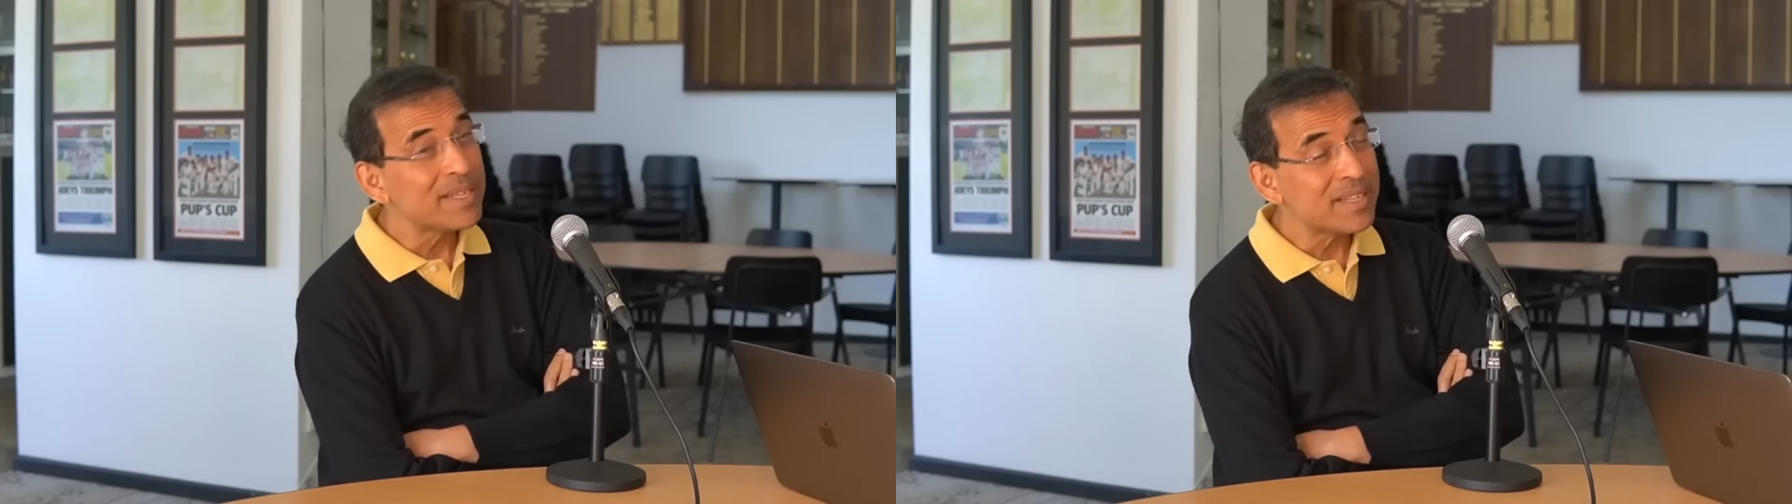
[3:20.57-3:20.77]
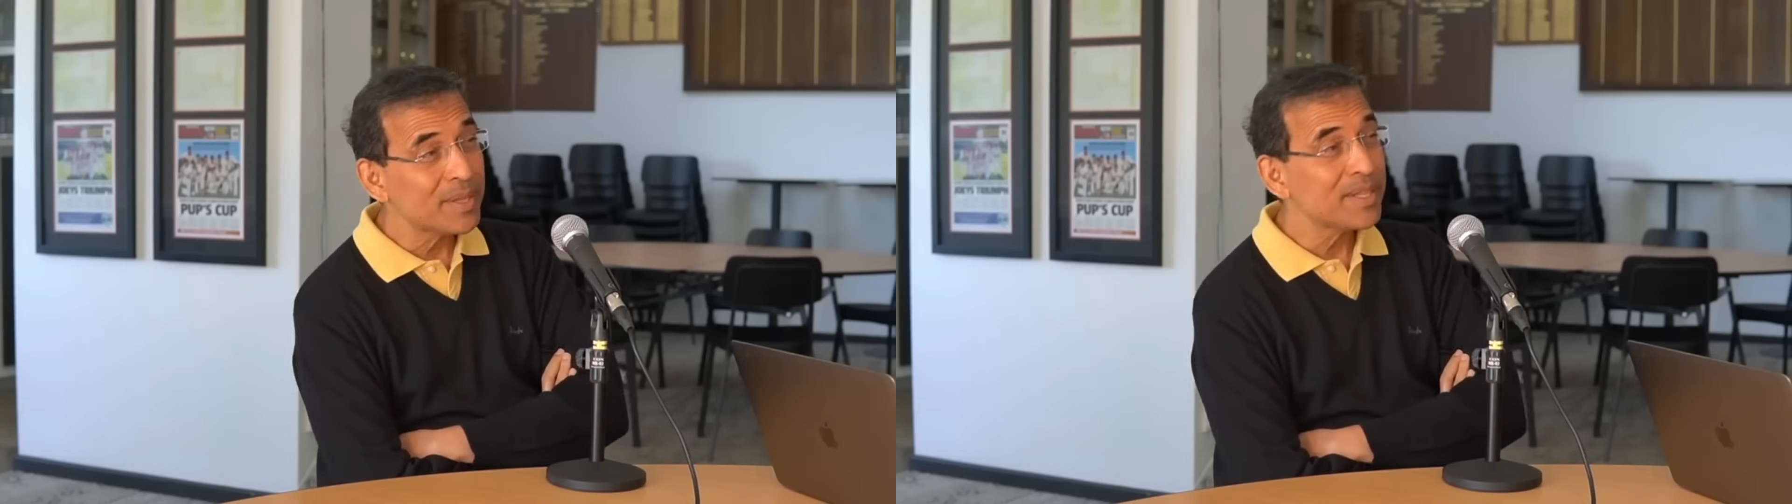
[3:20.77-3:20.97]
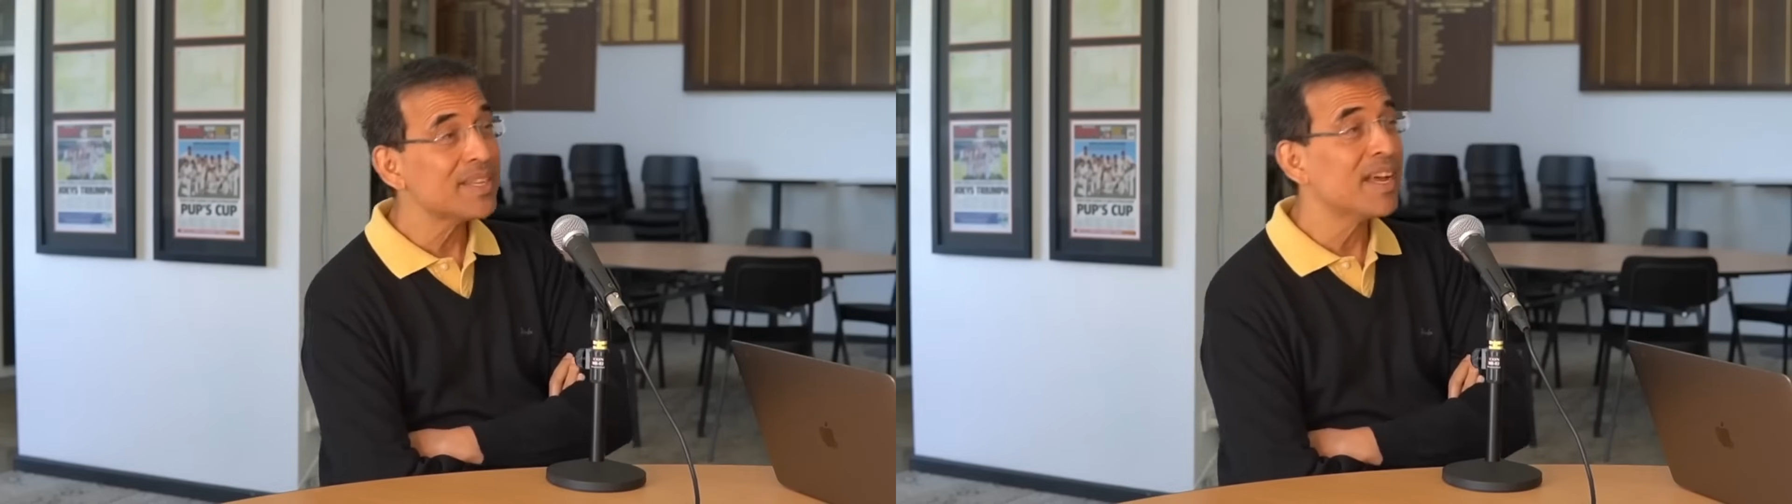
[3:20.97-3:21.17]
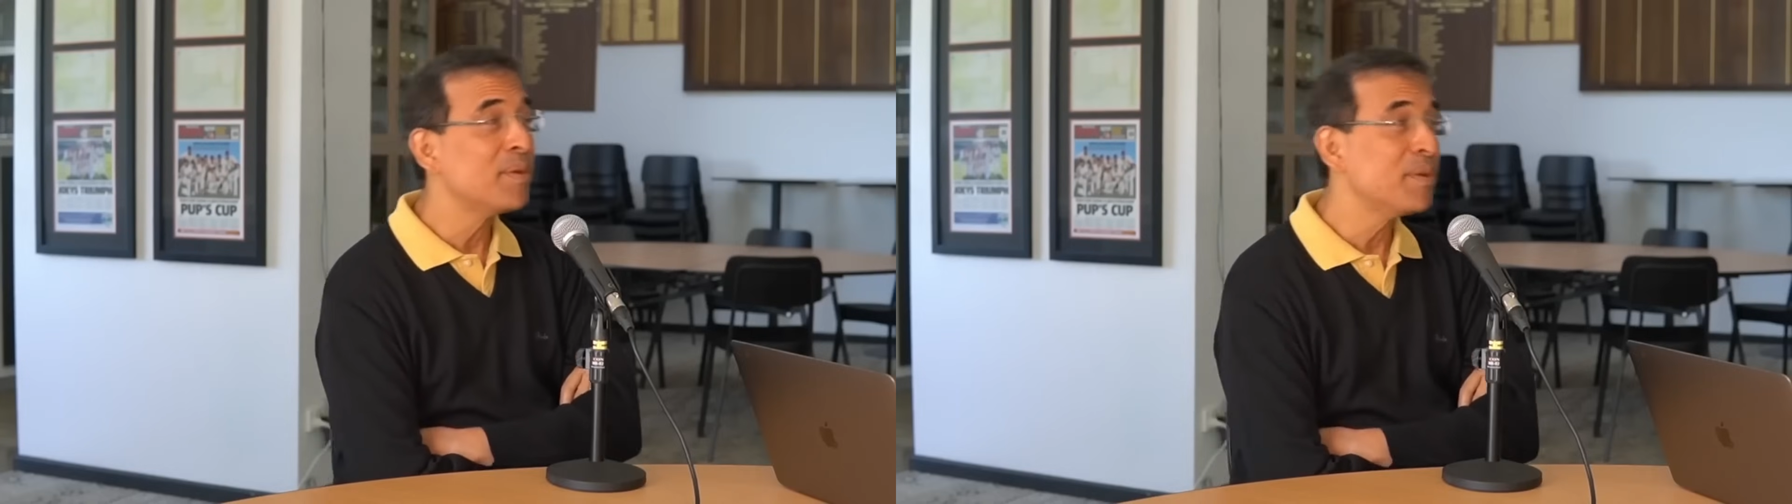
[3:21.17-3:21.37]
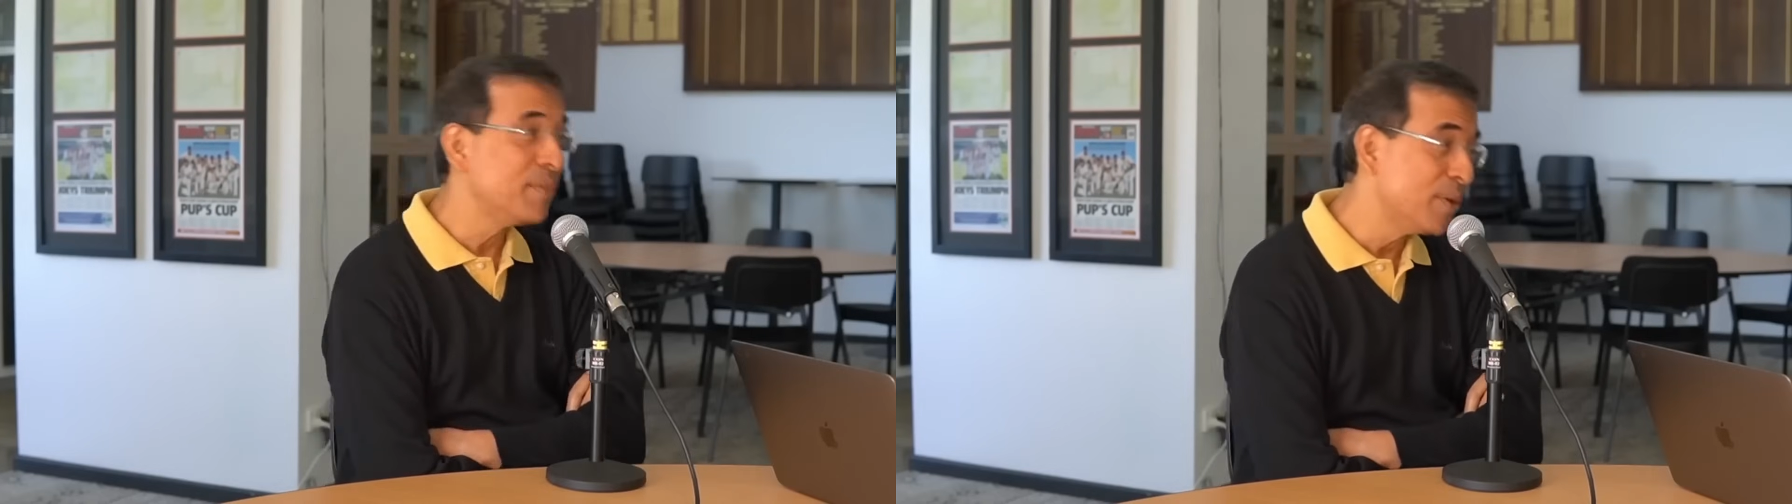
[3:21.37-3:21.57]
some other
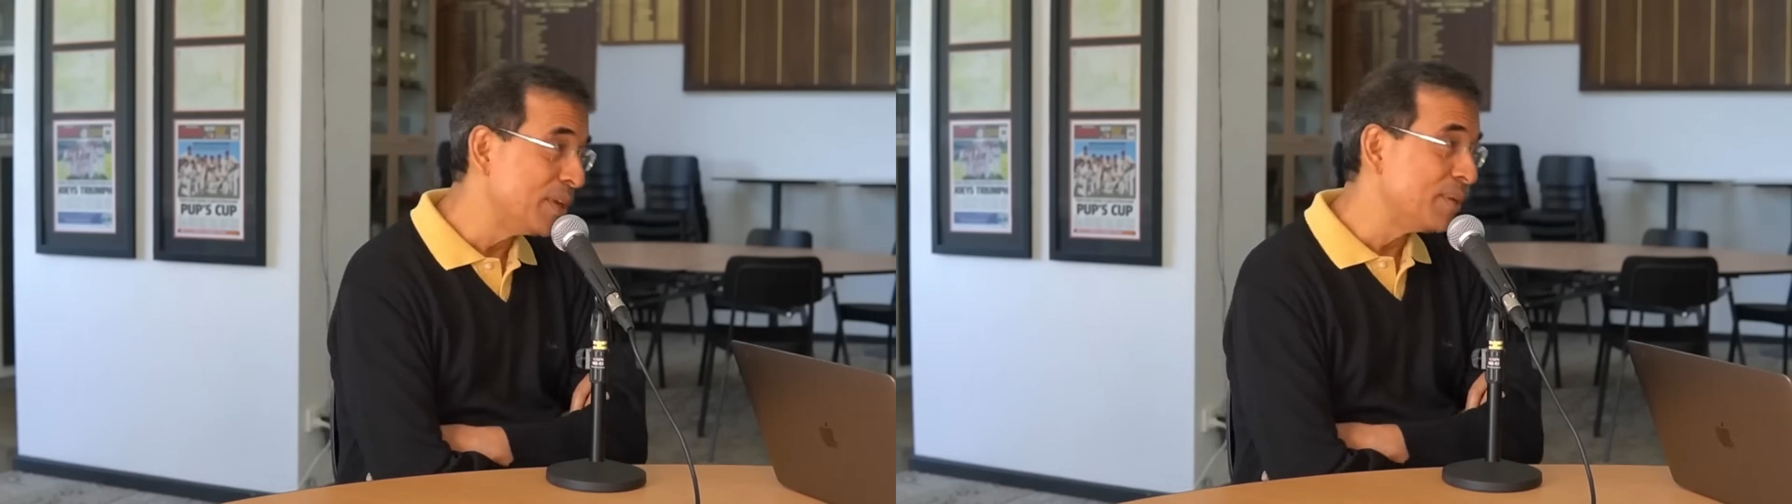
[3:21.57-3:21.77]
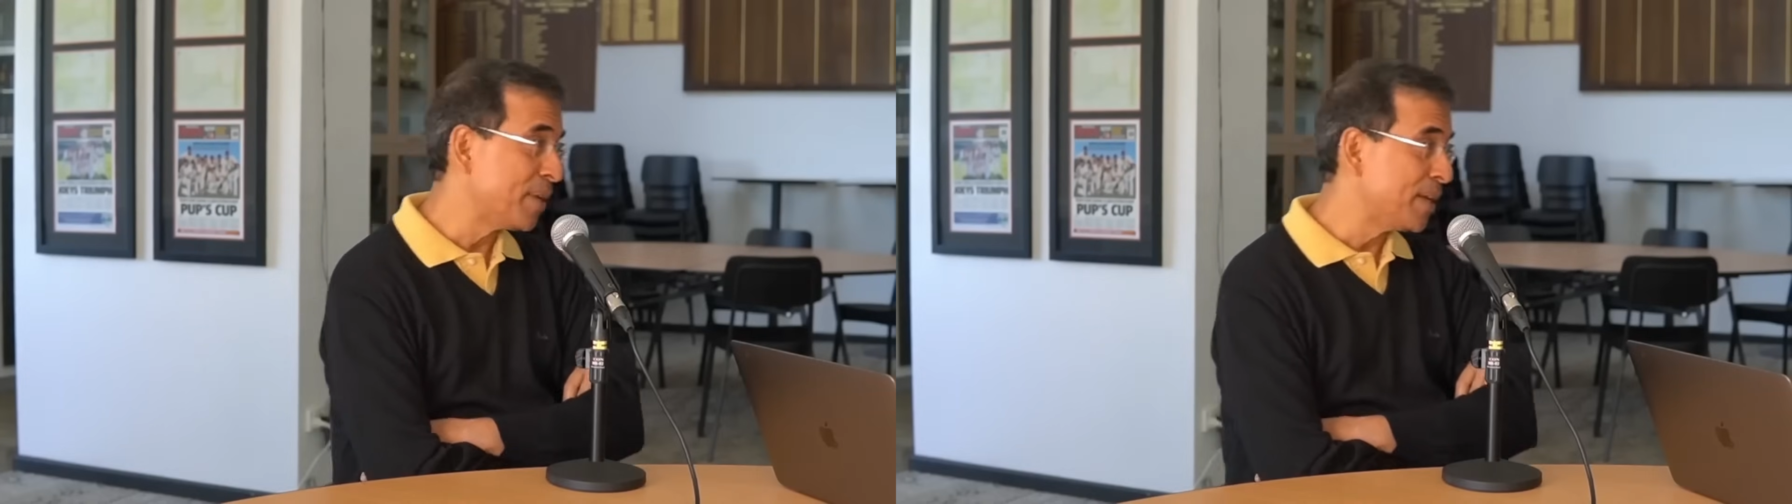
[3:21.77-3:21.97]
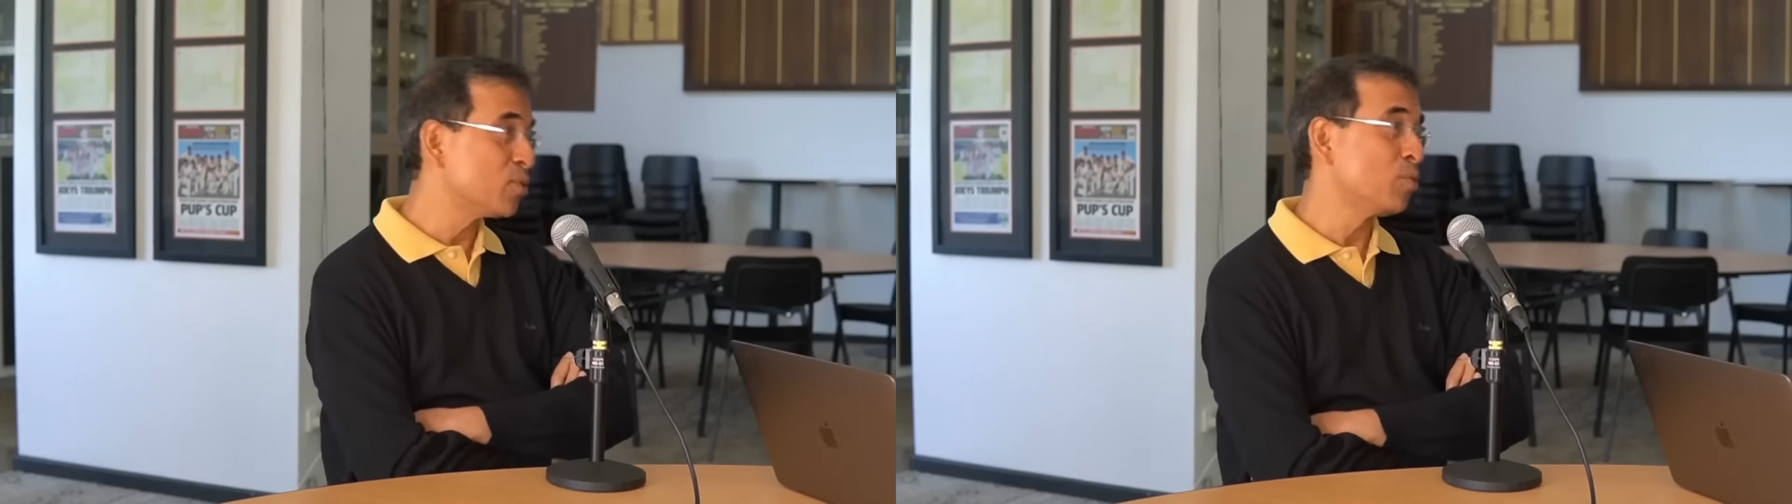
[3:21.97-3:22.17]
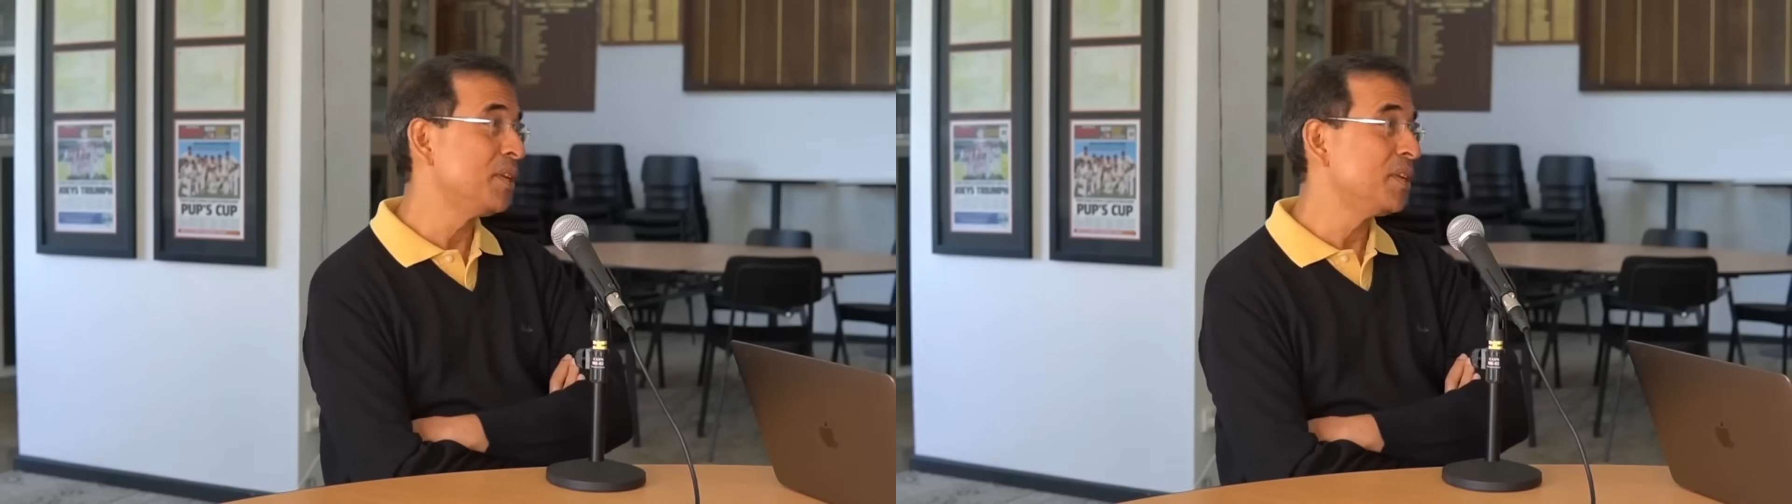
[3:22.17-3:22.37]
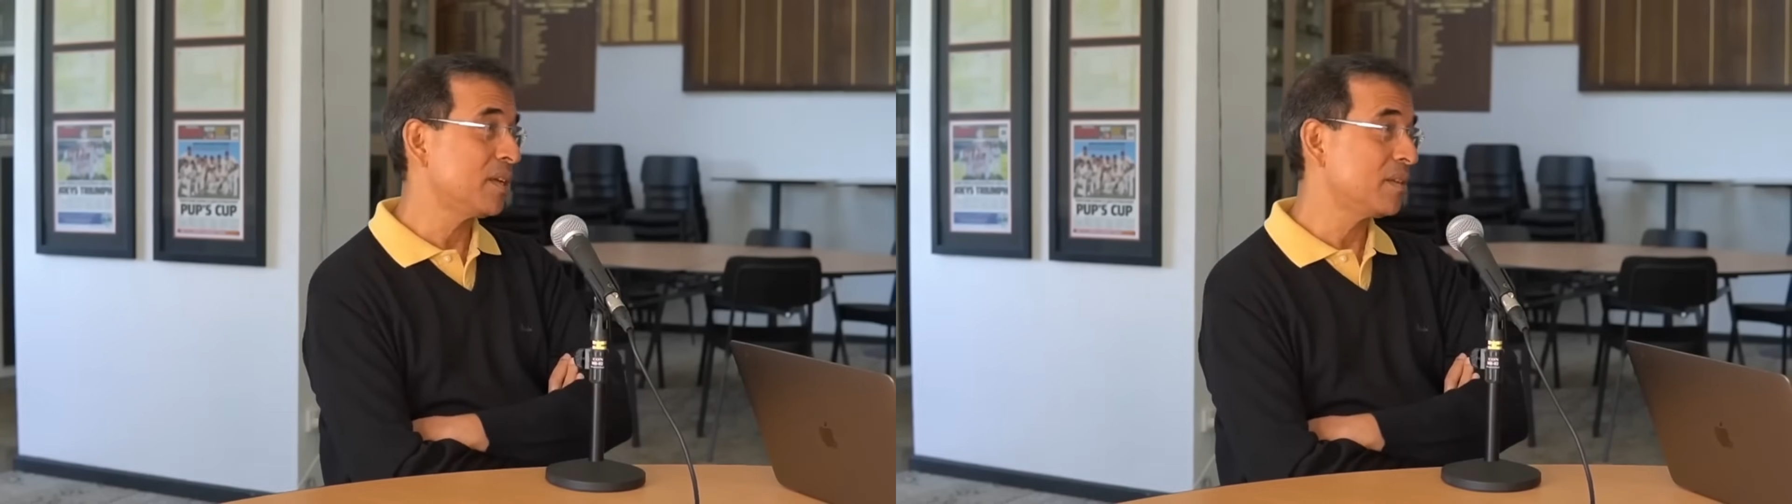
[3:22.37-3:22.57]
time and we'll only play so
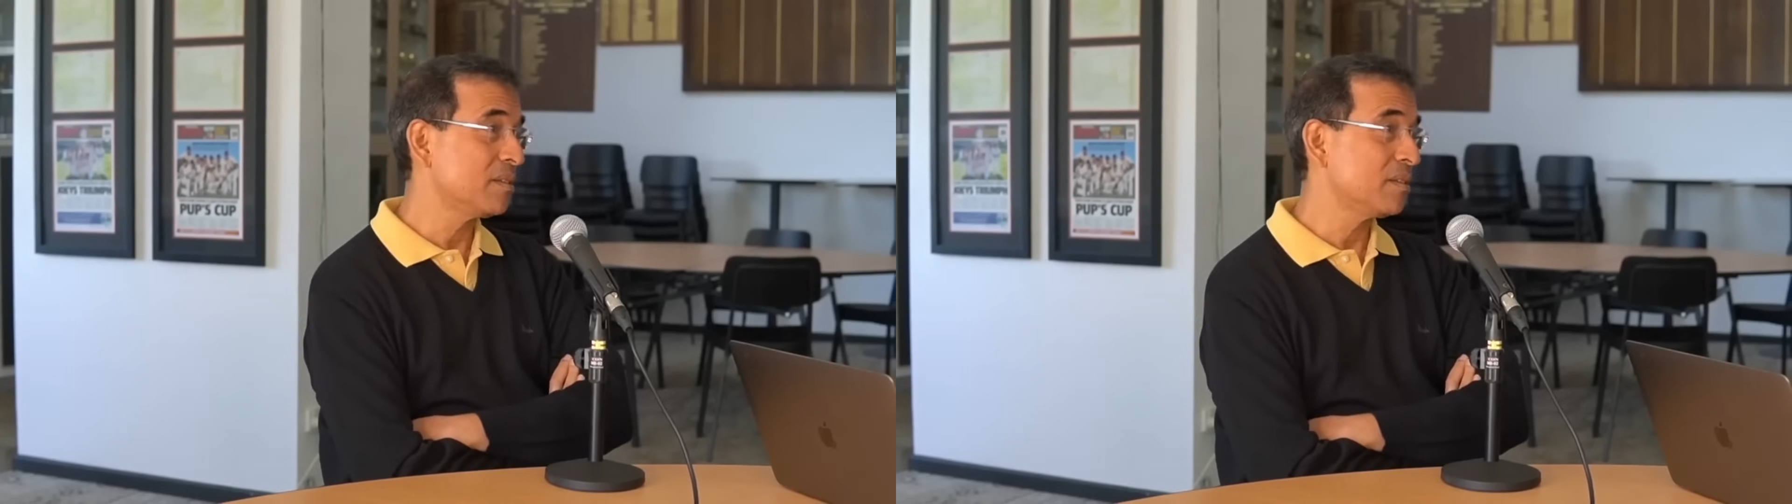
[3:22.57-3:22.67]
many tests.